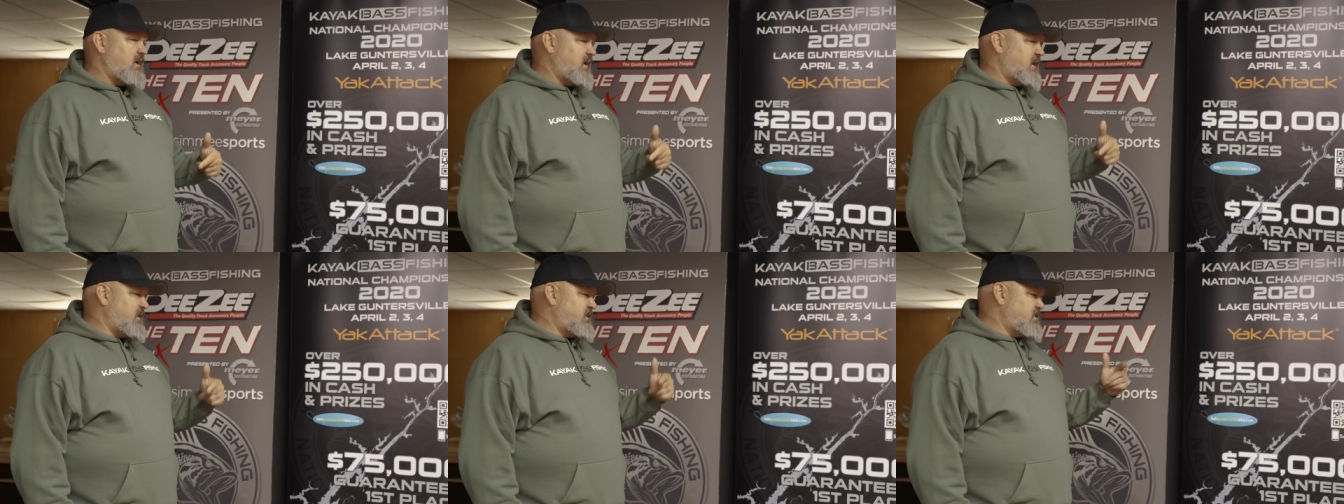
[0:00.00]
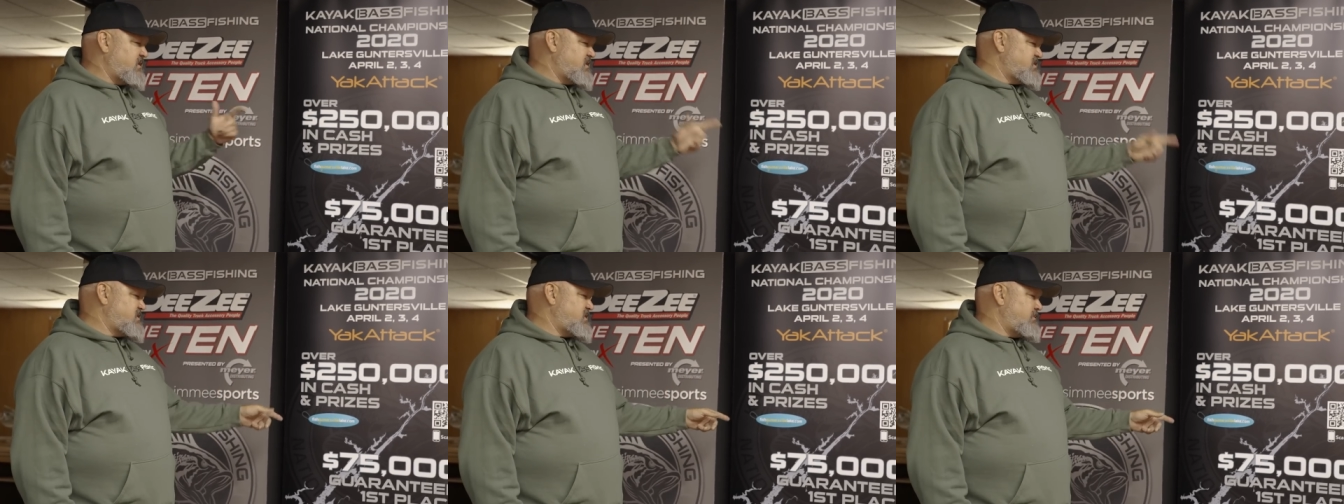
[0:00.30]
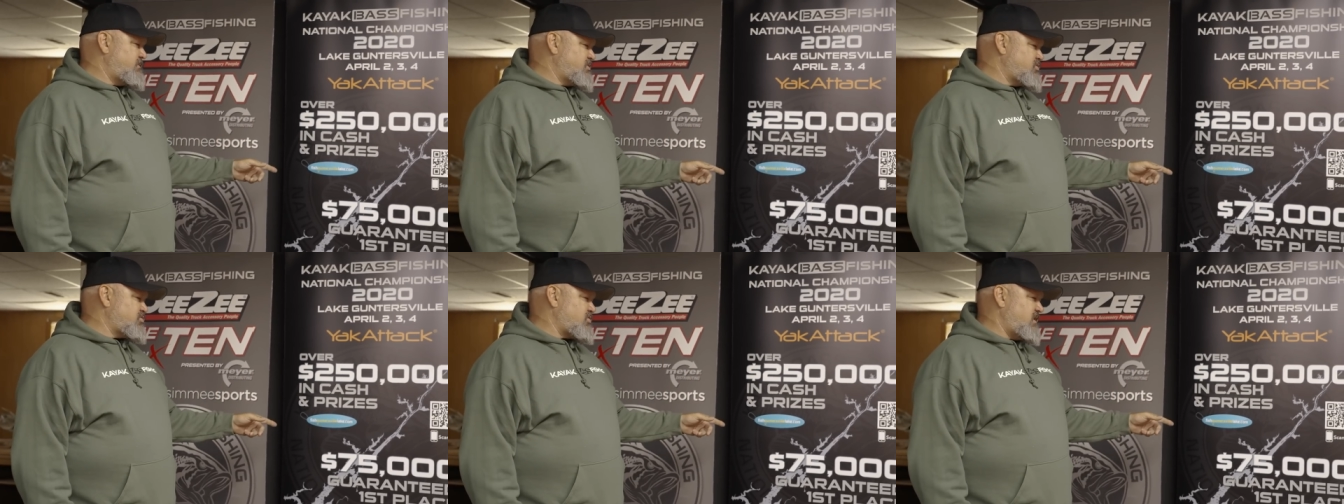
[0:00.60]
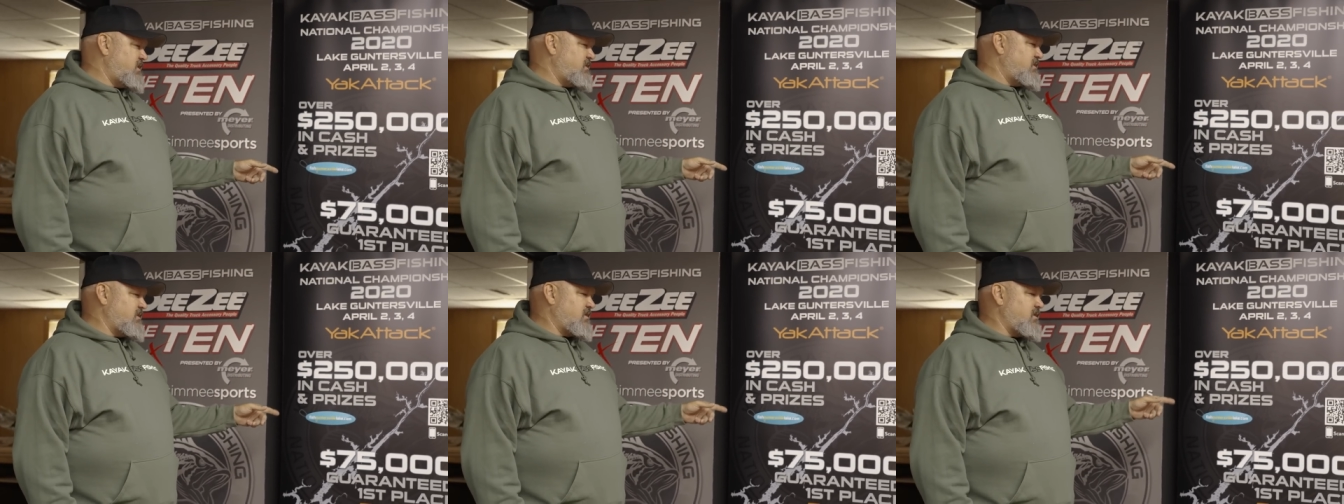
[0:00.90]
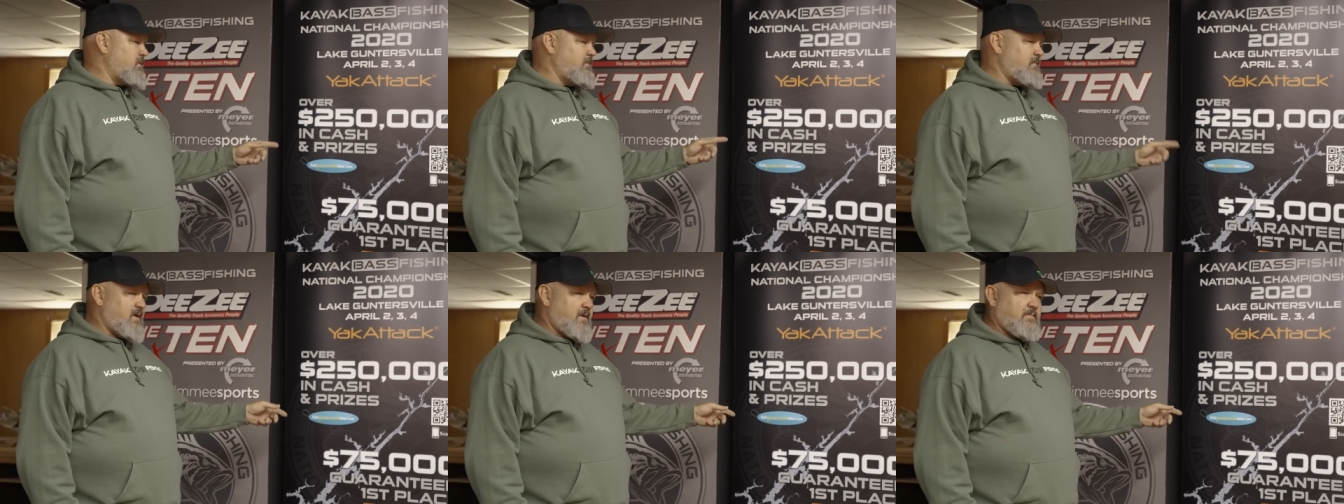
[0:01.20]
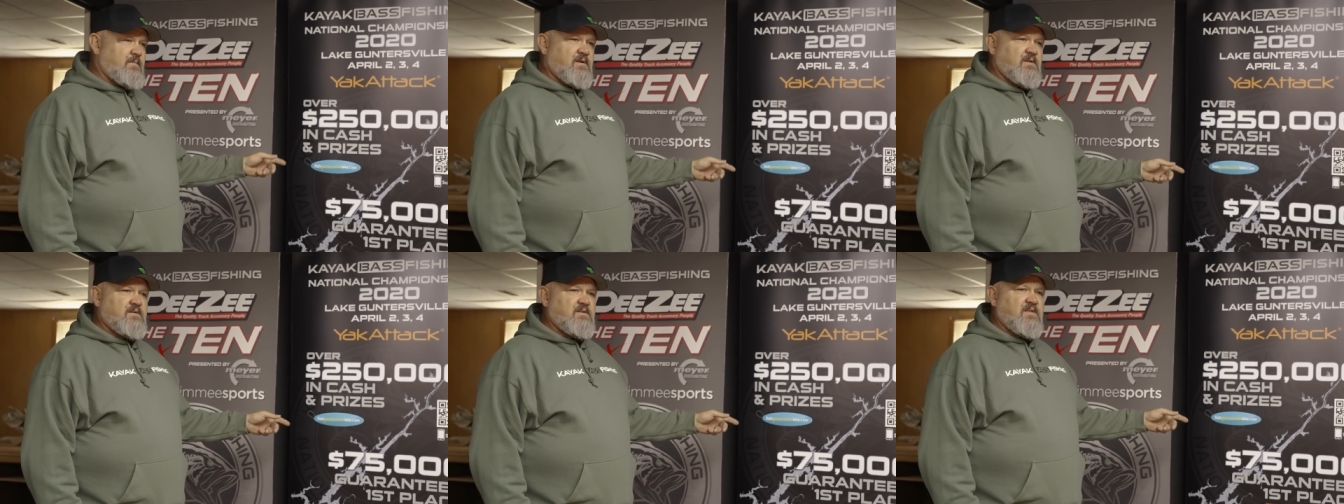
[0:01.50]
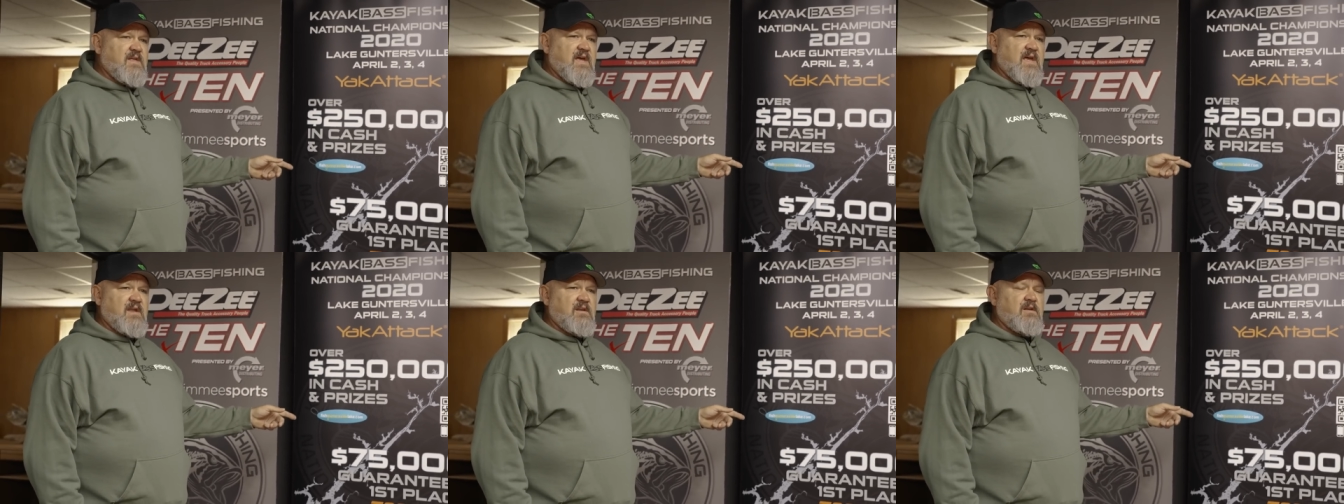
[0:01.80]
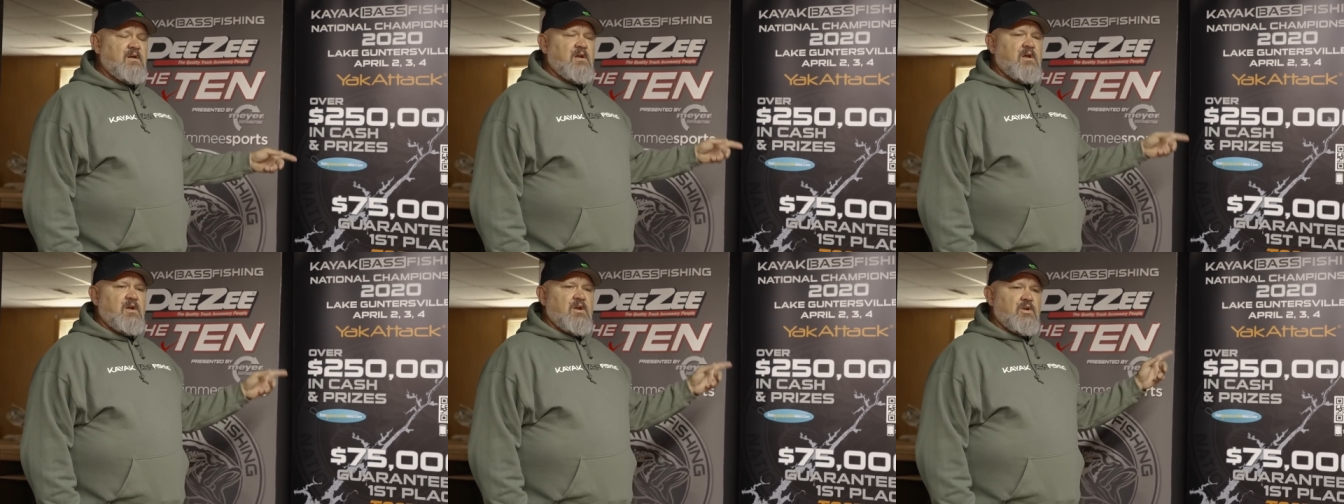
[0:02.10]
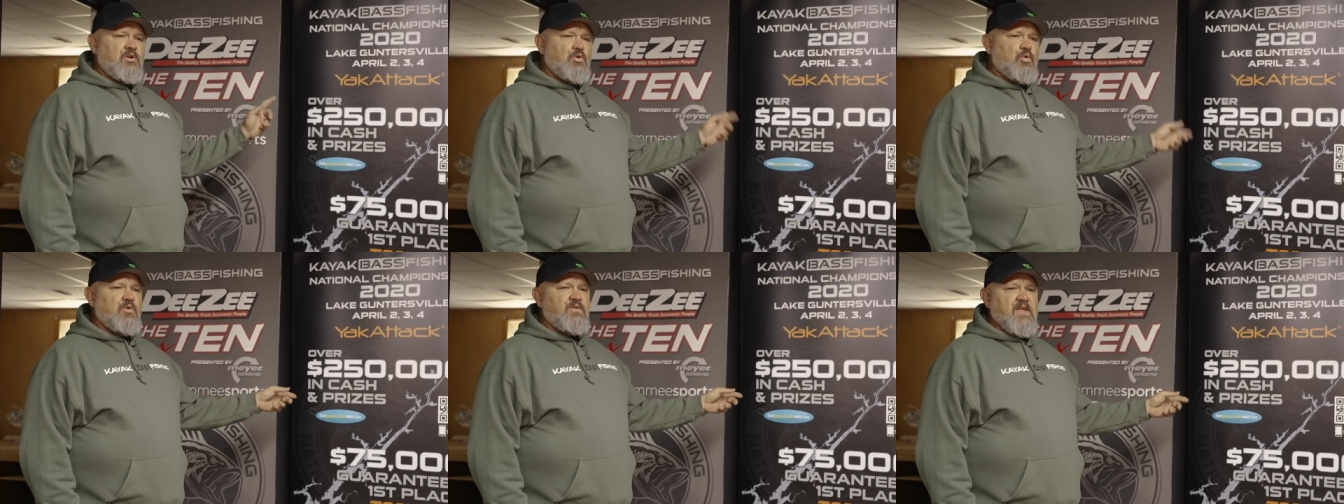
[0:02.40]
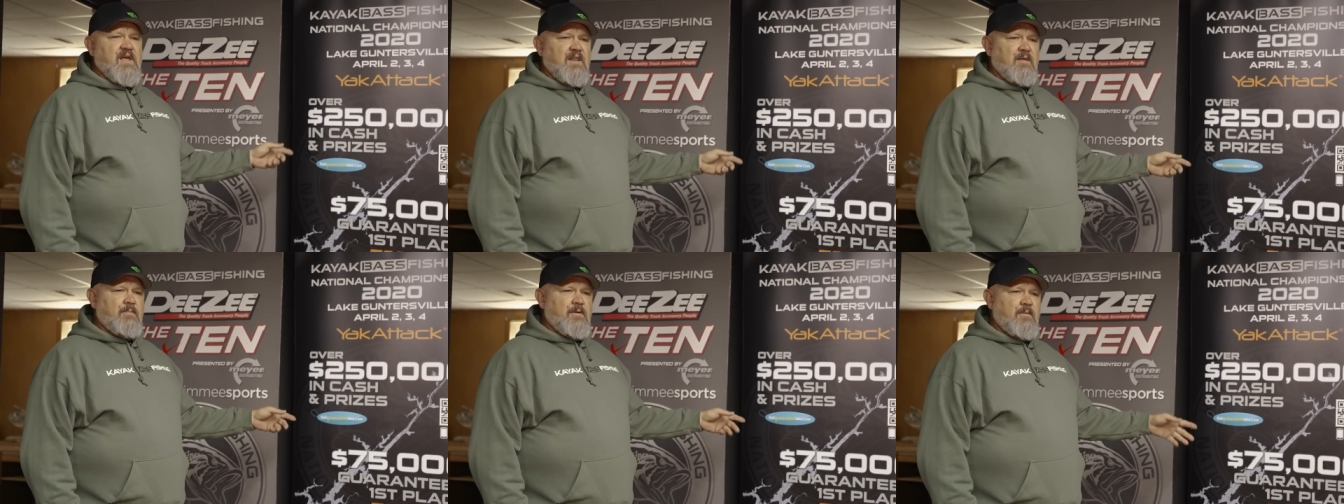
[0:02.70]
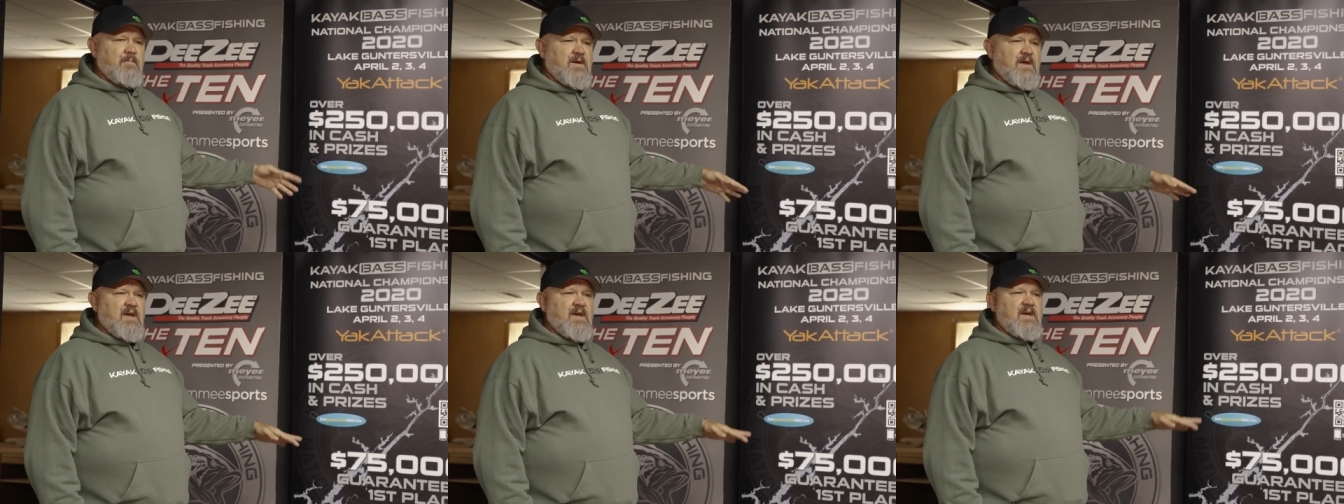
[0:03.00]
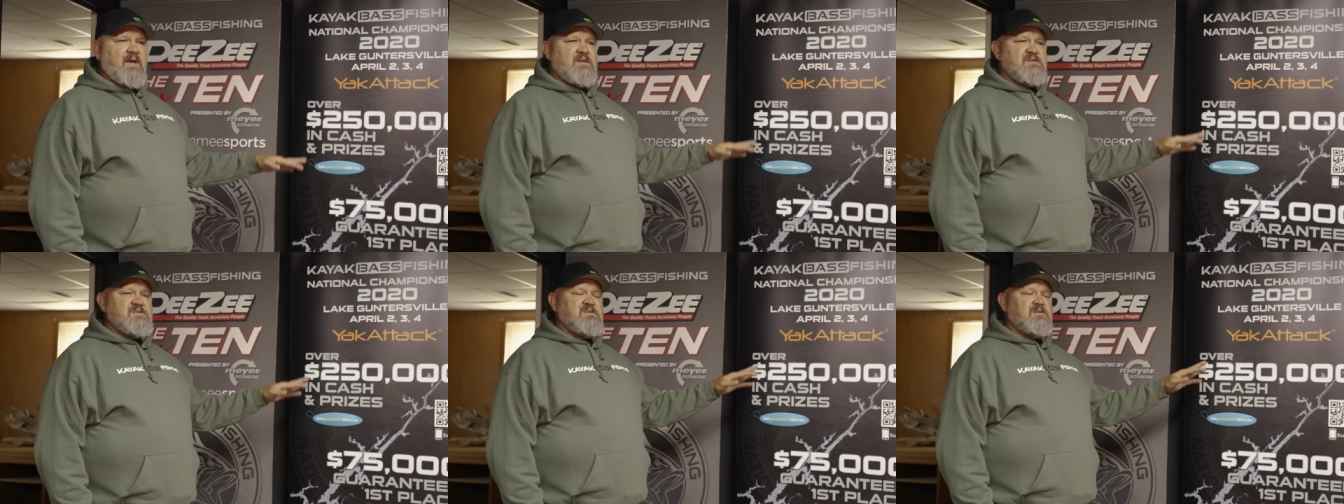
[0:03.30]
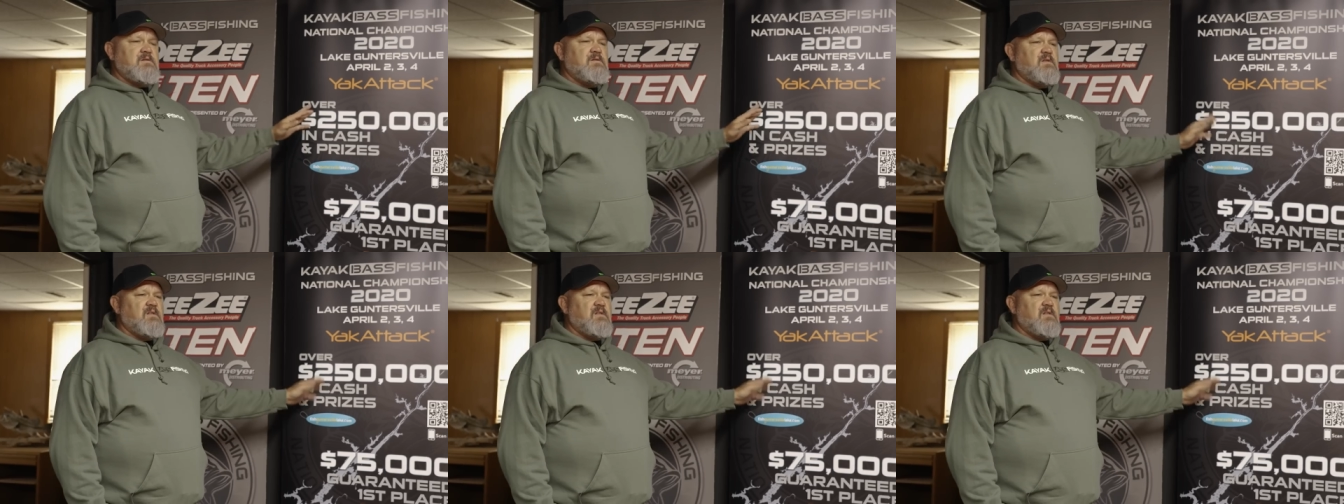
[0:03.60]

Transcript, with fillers: It does demonstrate the commitment that North Alabama has,